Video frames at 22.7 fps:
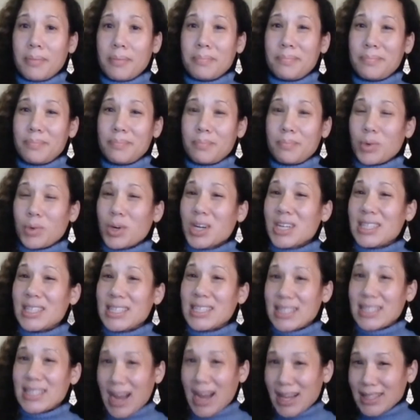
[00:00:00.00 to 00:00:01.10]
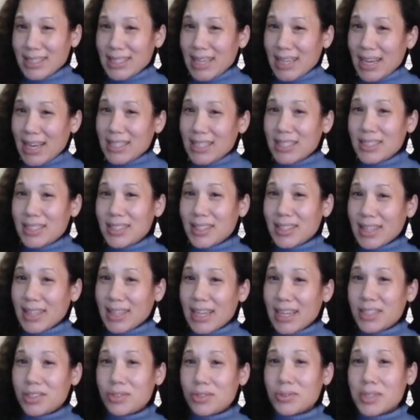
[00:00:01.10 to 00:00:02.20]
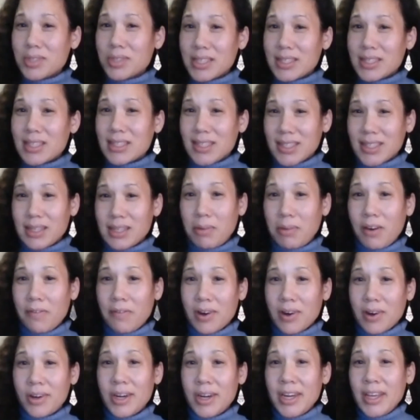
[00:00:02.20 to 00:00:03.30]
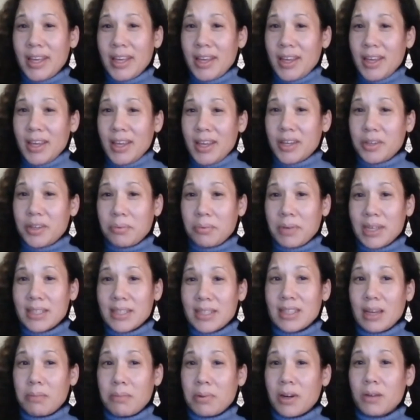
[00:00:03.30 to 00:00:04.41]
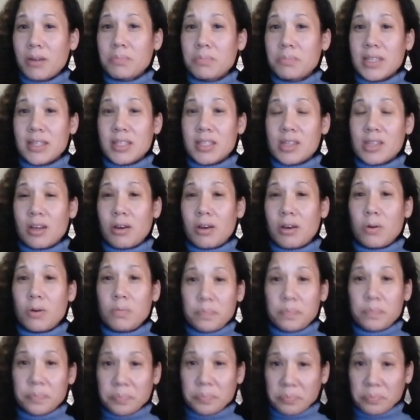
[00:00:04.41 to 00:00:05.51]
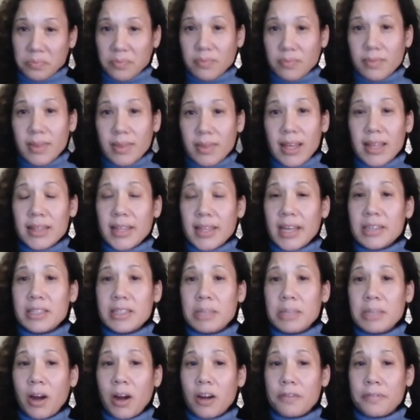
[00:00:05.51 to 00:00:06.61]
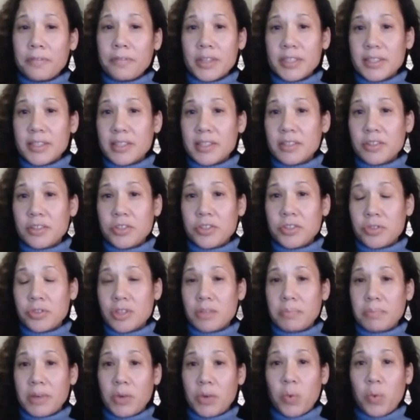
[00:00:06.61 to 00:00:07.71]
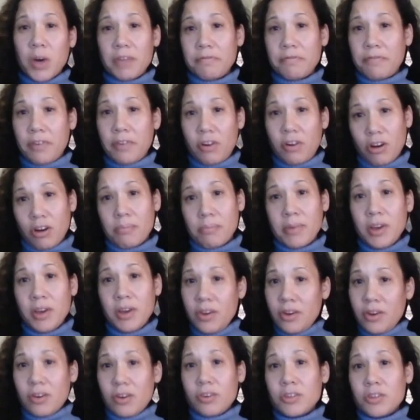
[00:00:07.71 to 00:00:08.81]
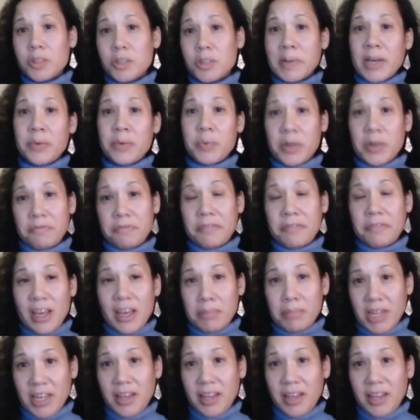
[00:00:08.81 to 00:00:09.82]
more consolidated land uses in some of our inner ring suburbs. And so Langley Park, for instance, used to be one farm owned by one family